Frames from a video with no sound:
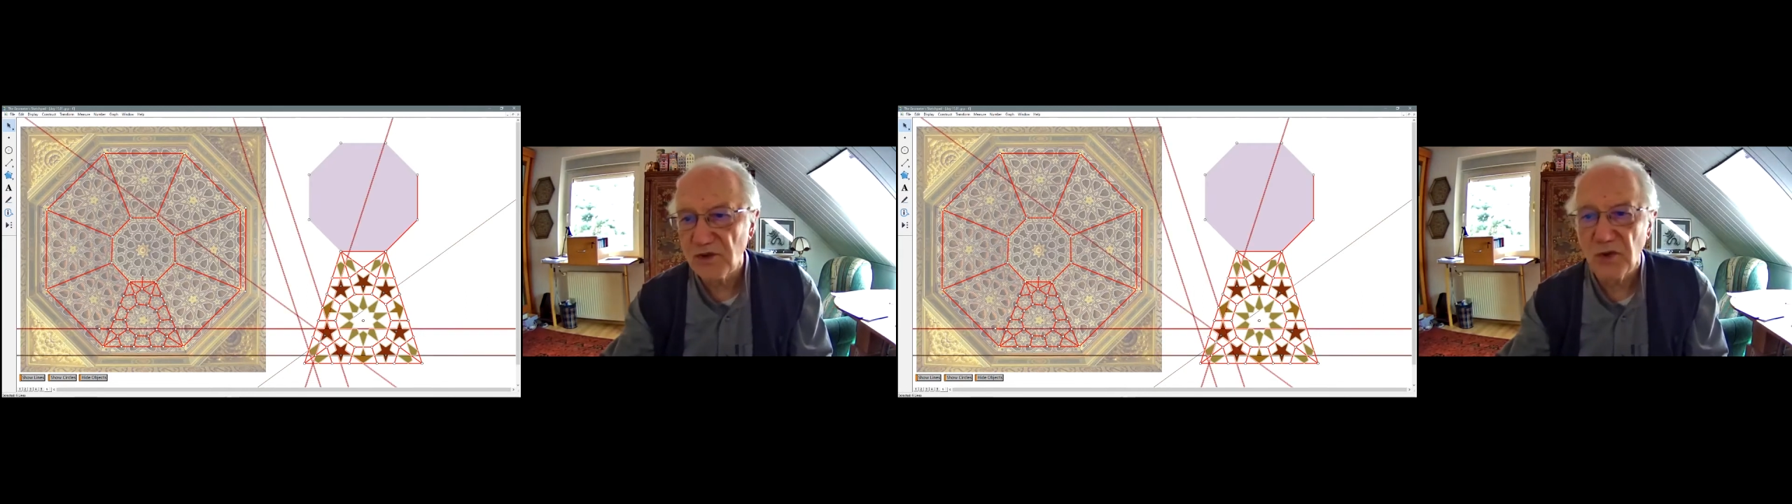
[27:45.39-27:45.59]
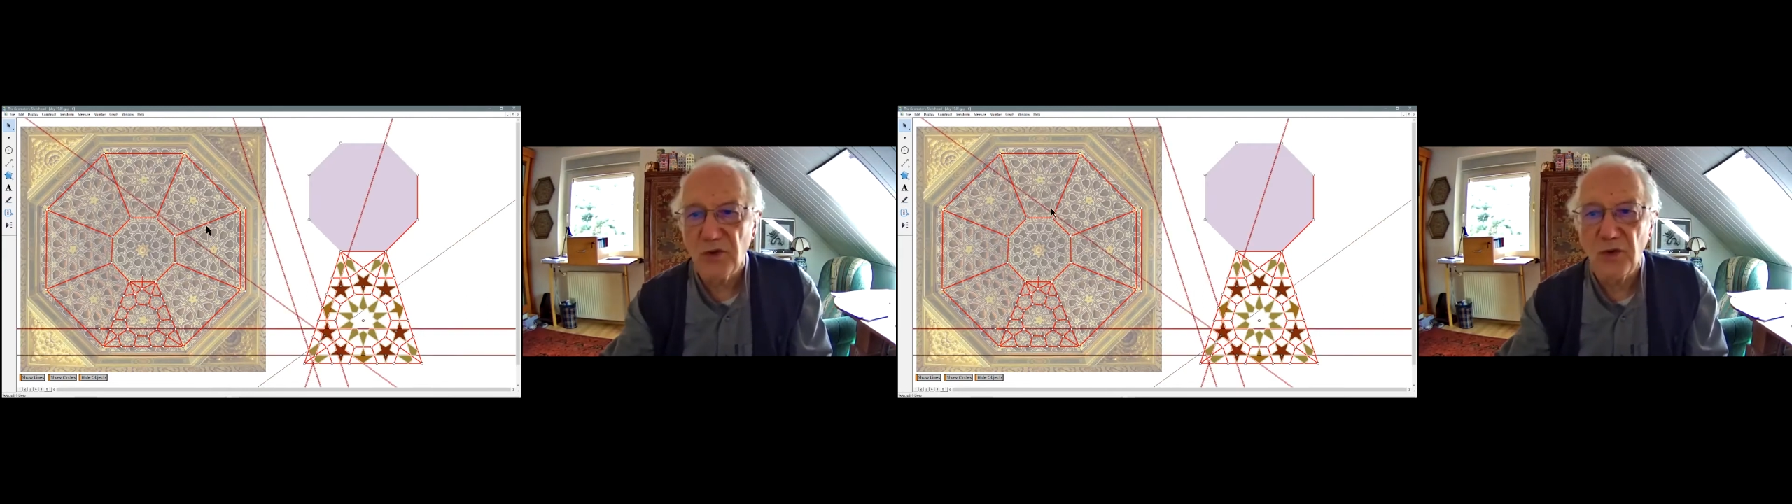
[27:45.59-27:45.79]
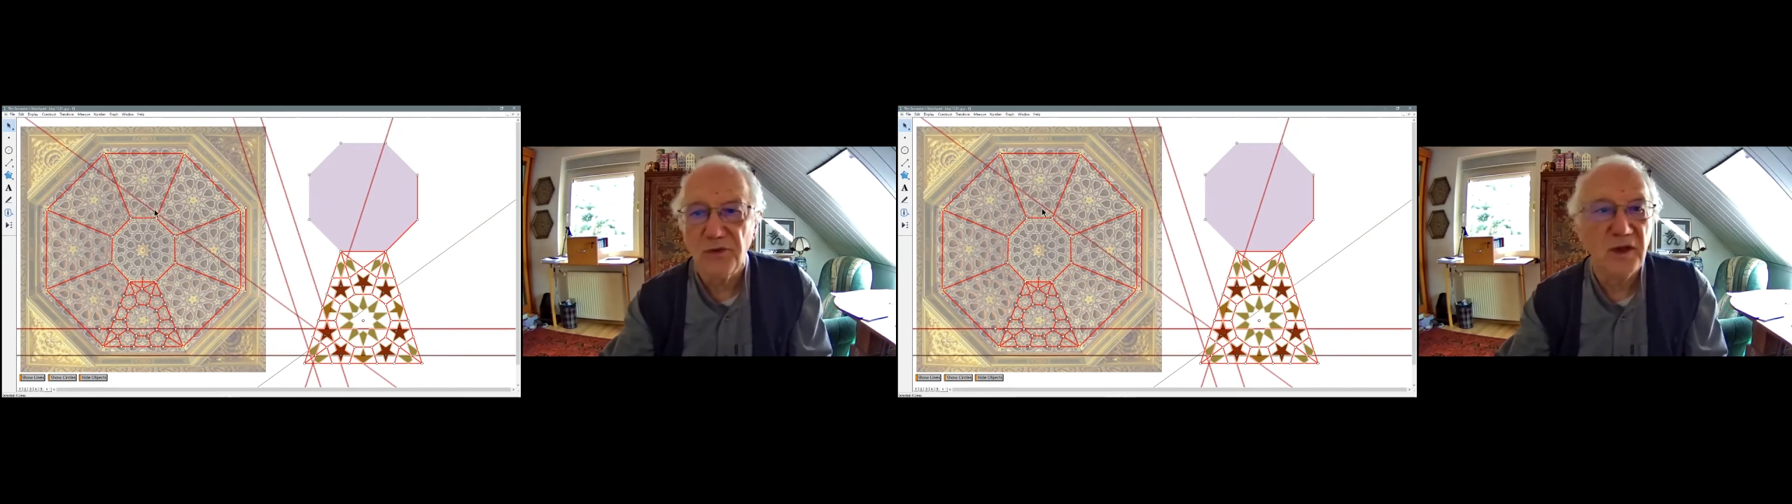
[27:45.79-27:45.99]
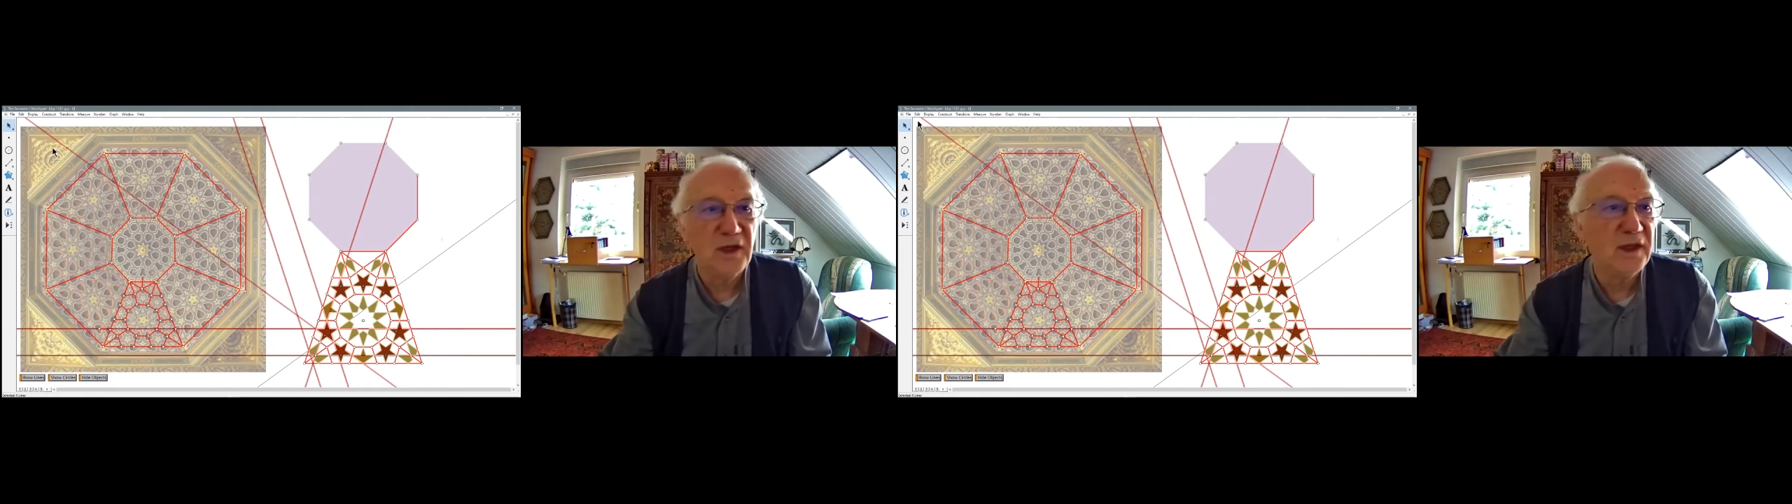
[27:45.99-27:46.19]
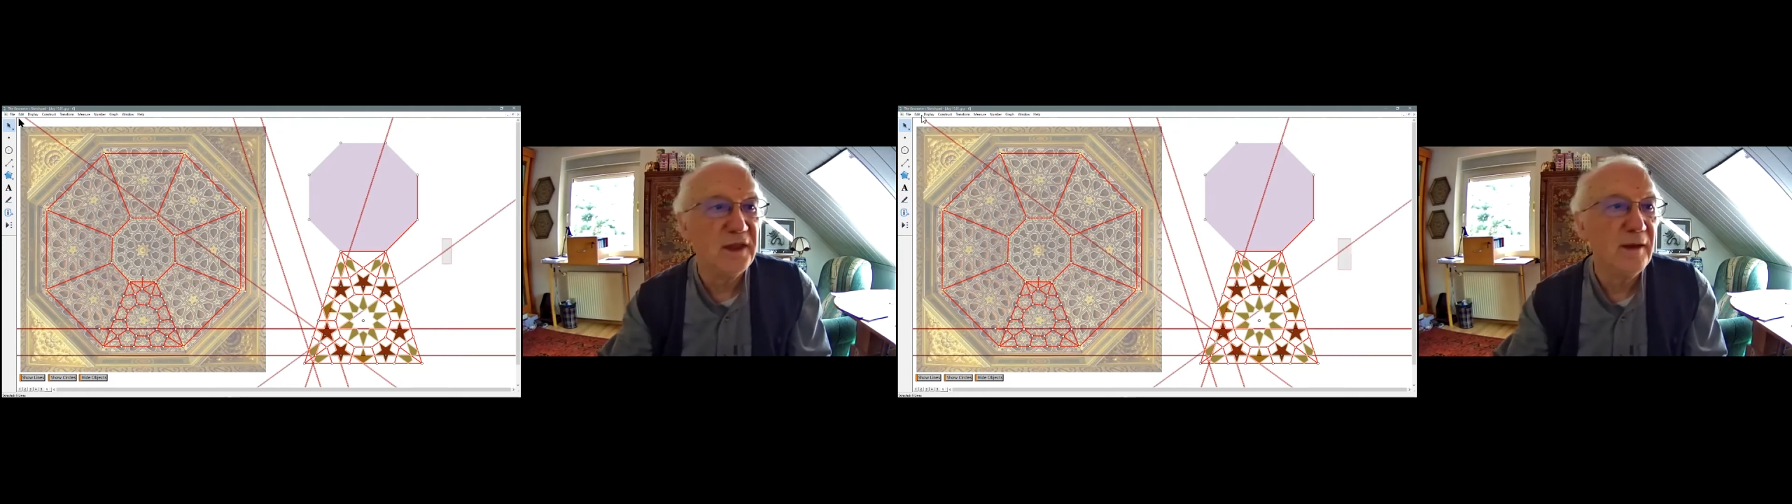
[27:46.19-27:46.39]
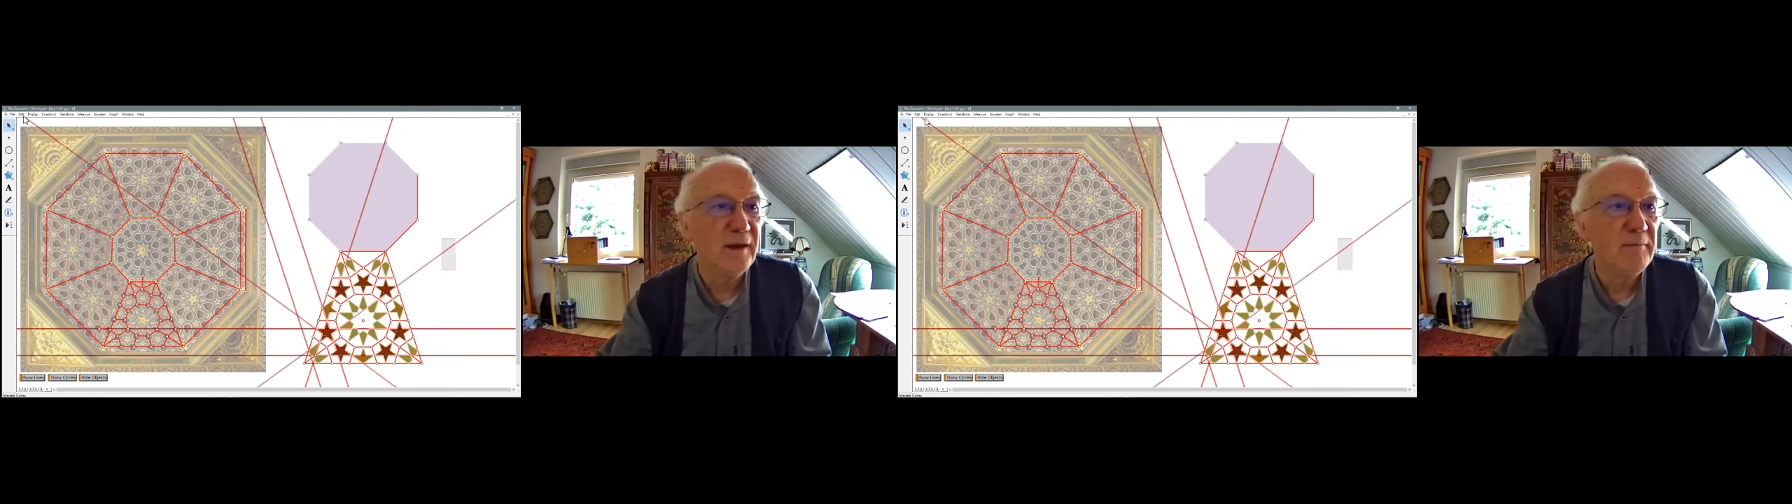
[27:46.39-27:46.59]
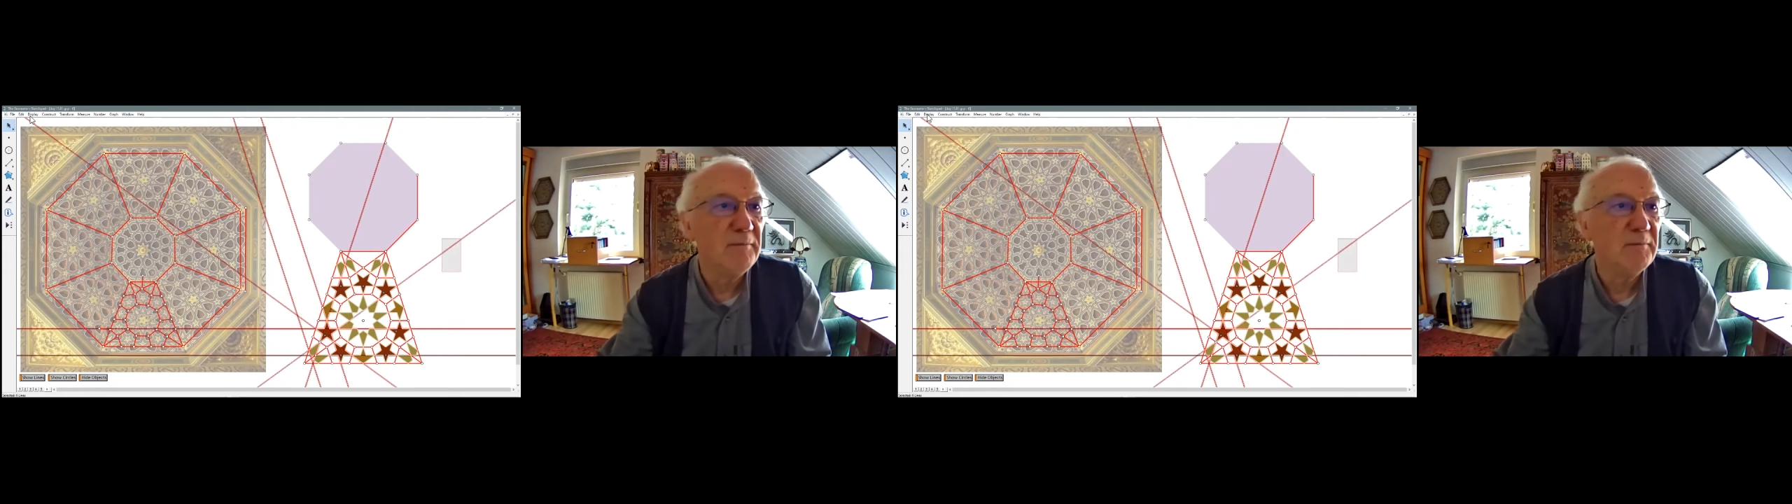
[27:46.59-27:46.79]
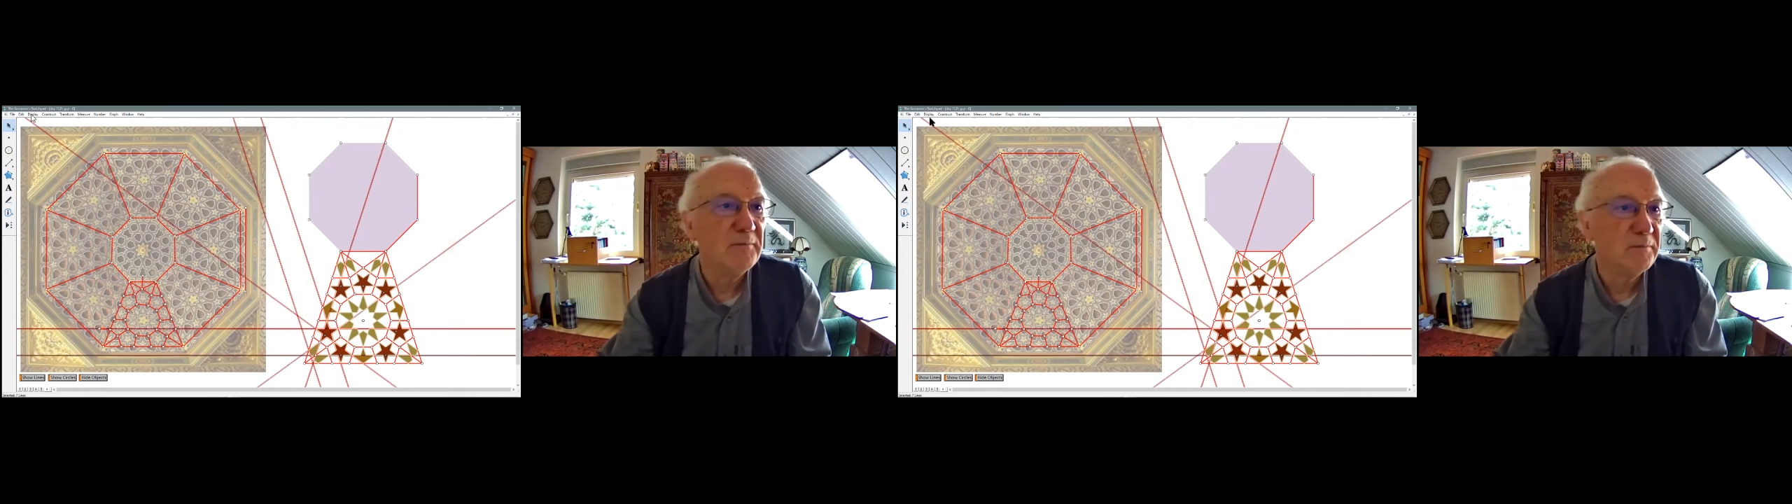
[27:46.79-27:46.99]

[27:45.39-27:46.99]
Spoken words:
also don't need them.